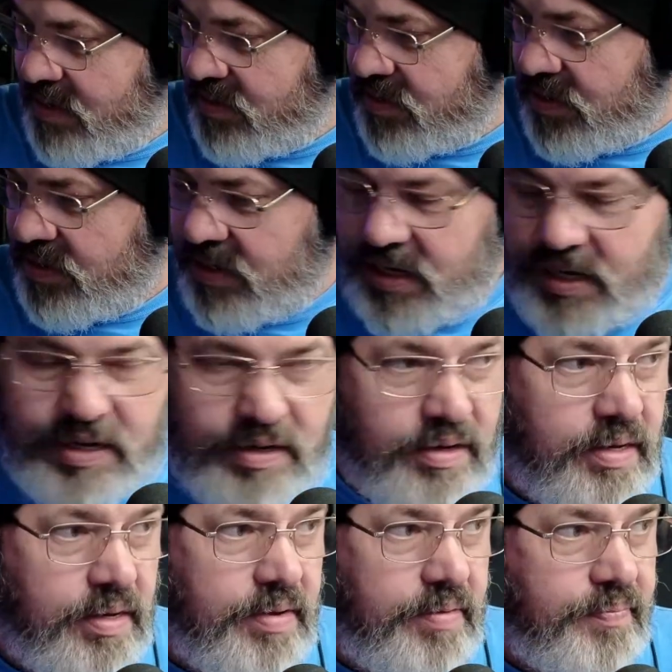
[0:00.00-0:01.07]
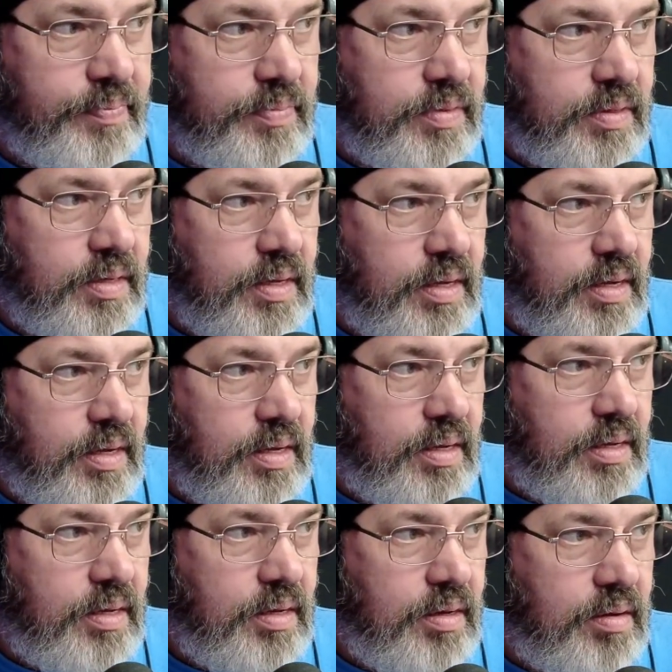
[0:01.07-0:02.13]
screen.
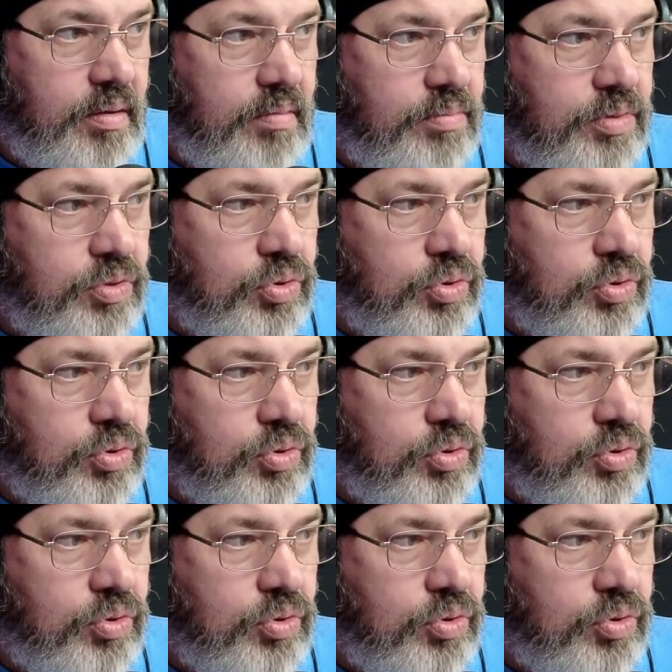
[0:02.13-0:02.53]
Countdown.